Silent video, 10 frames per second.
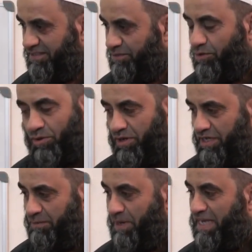No,
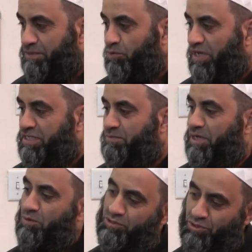my ismuka is
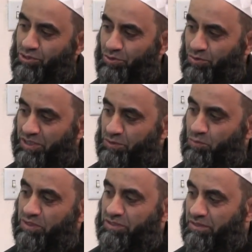my question to you. Is
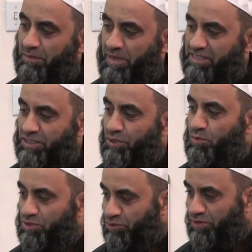what I'm asking you,
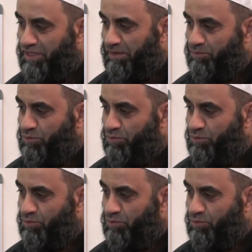what's your name?